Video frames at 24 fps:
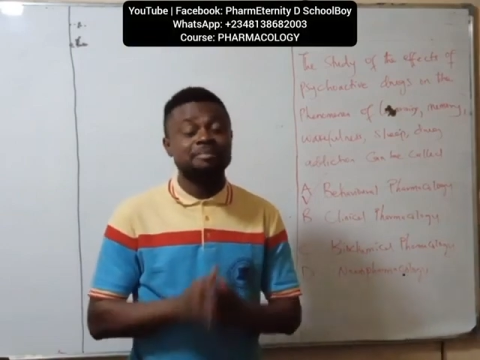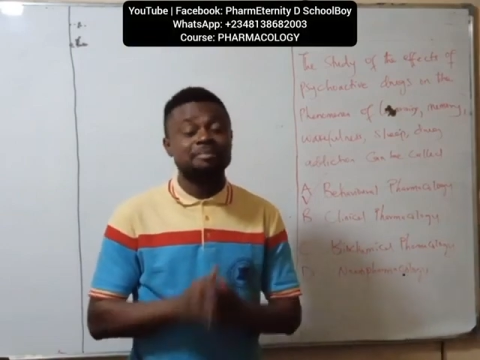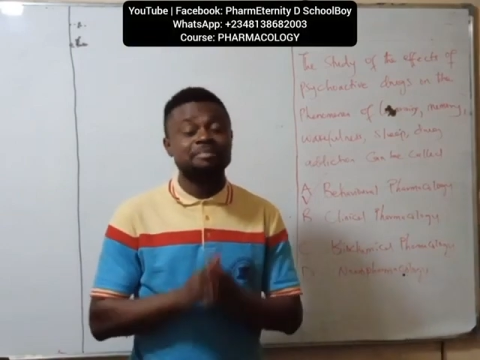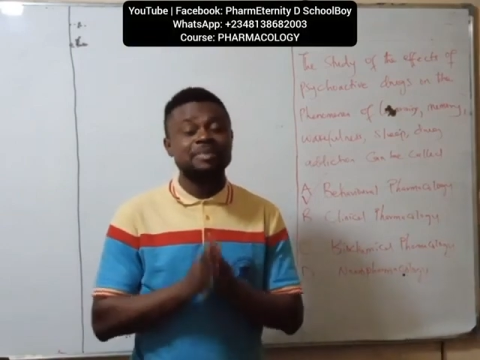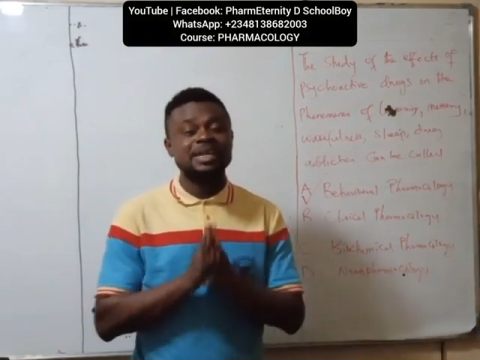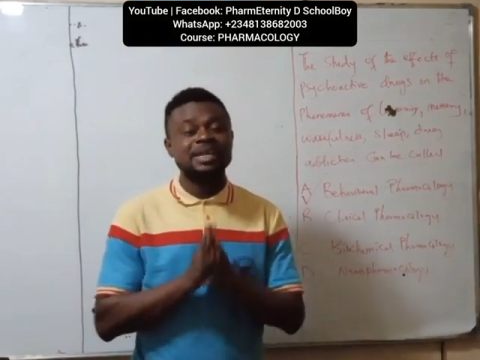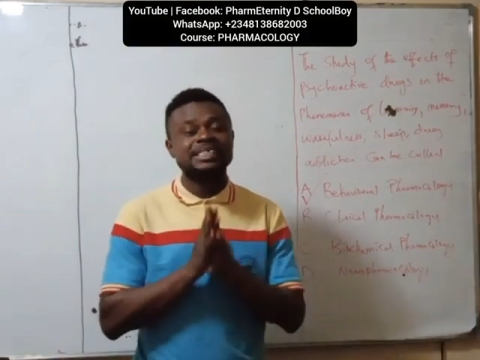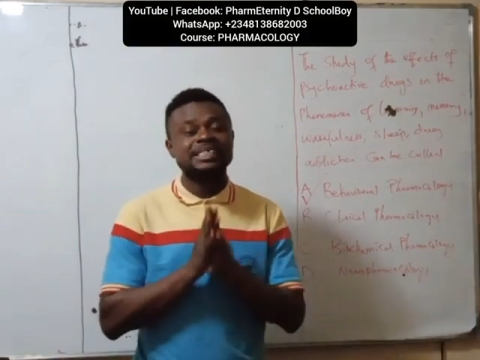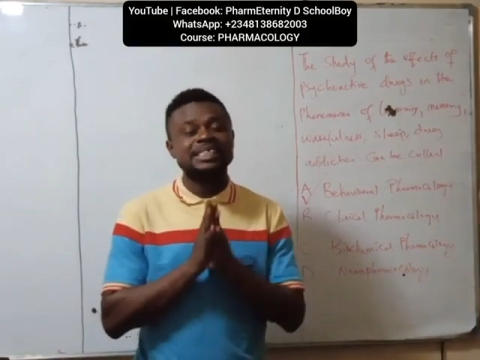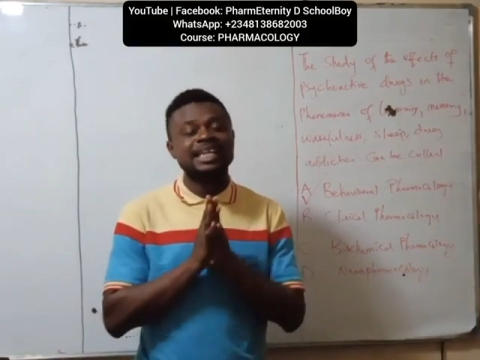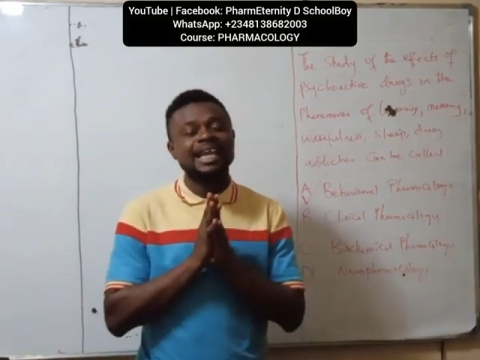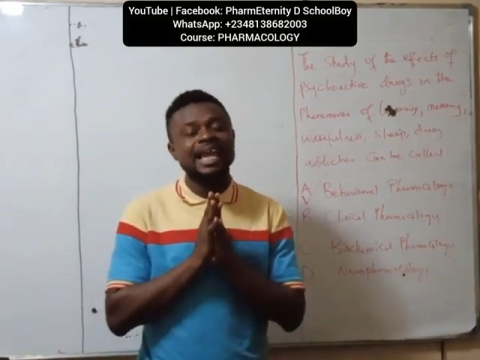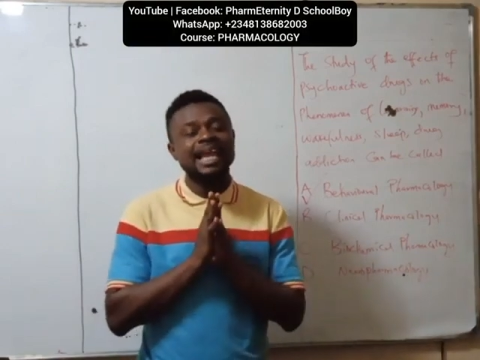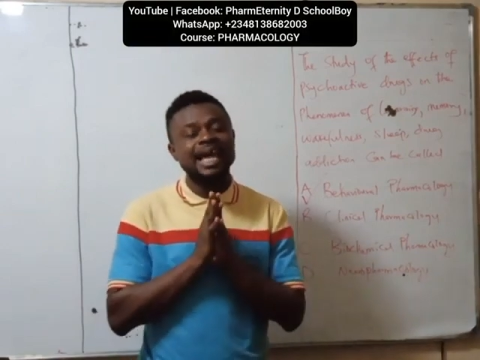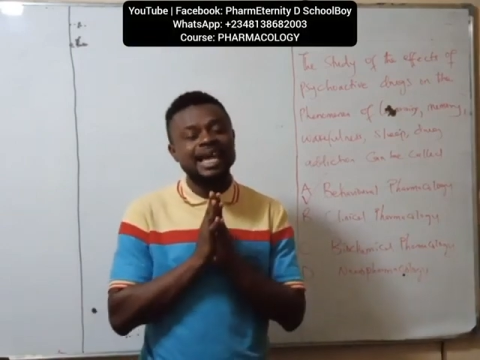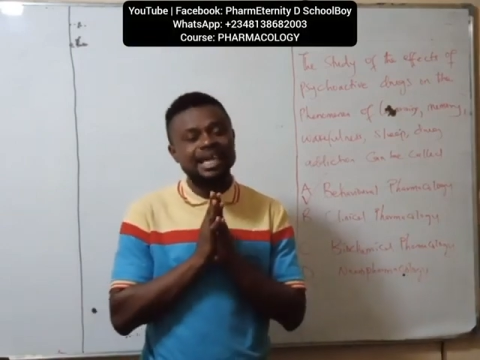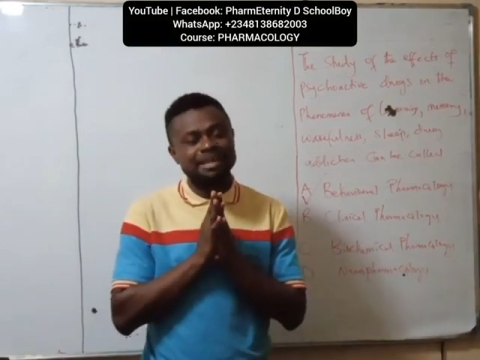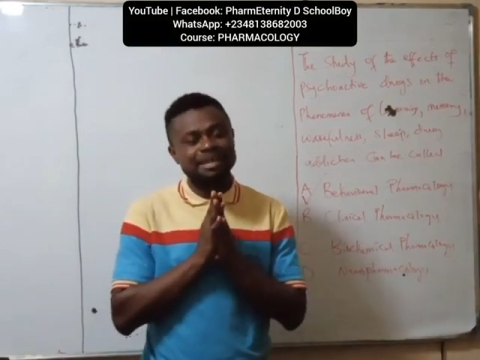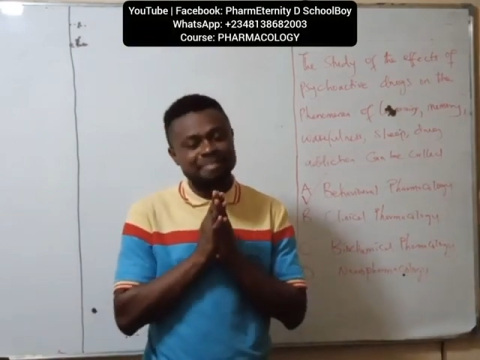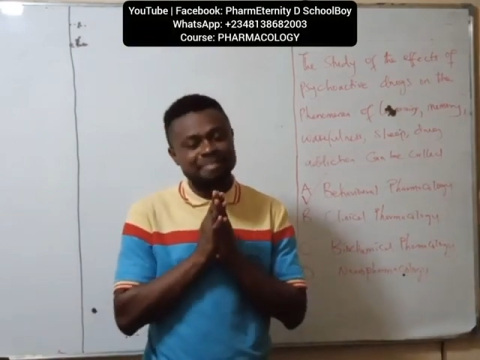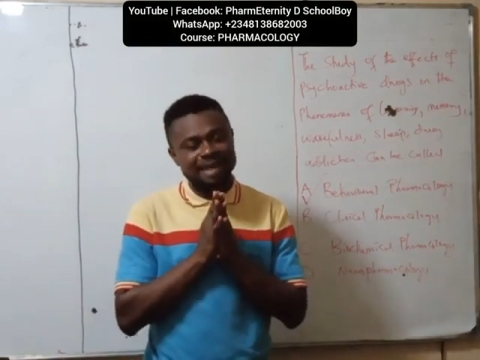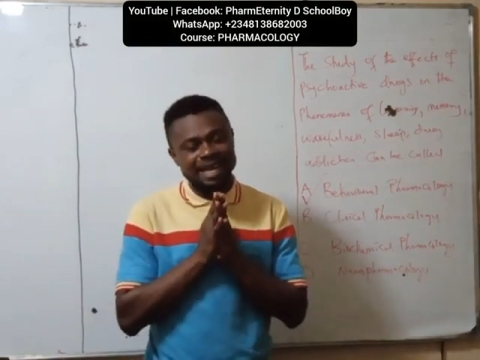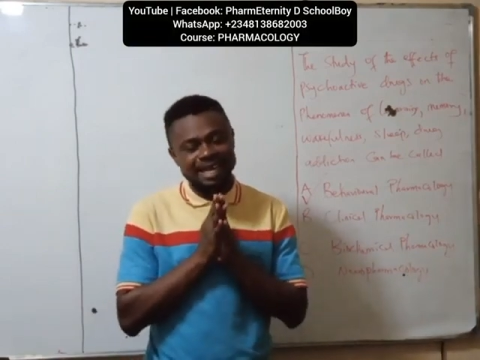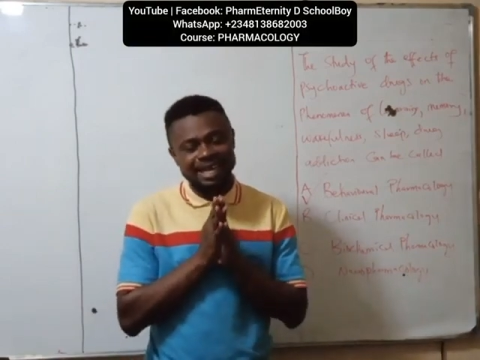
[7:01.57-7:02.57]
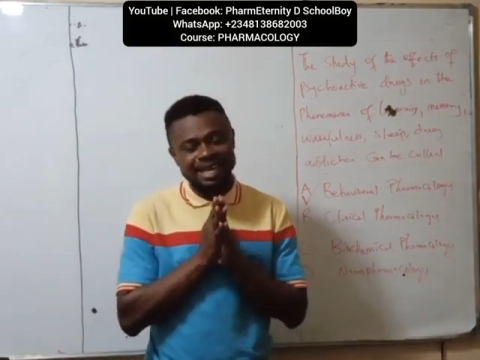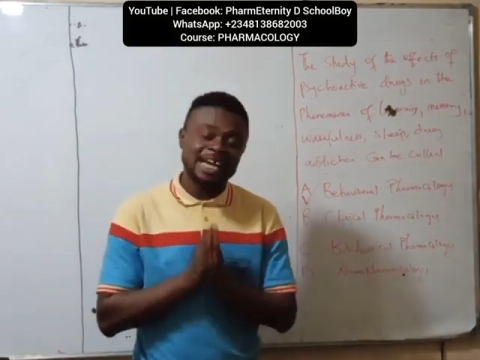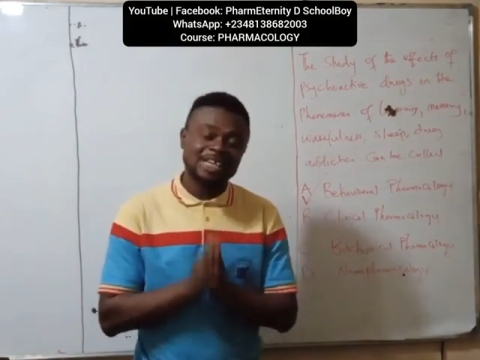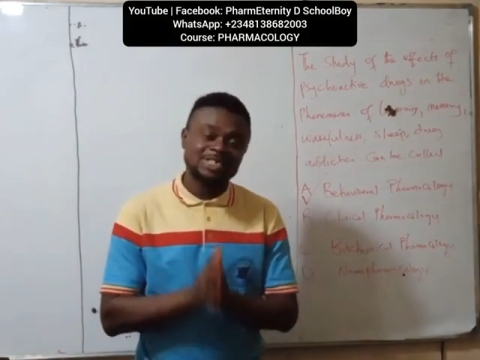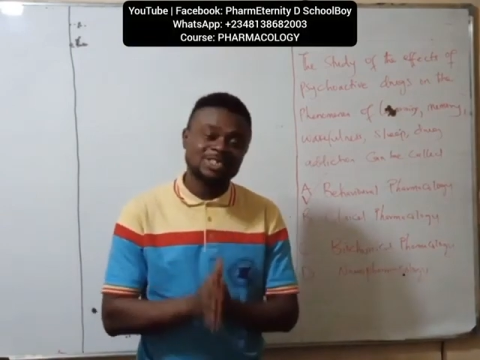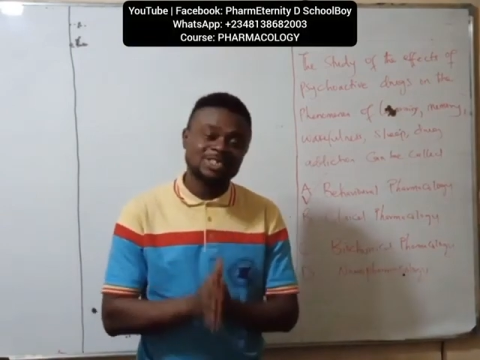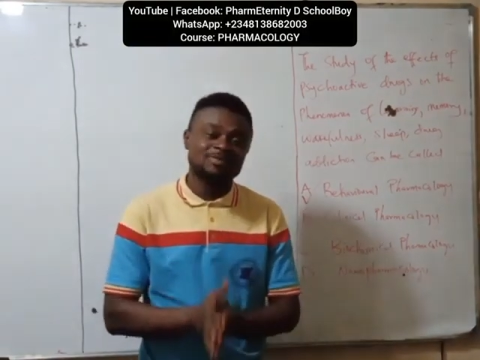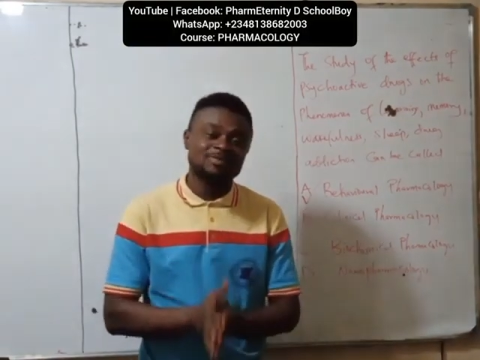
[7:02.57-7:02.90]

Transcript: Please like my lecture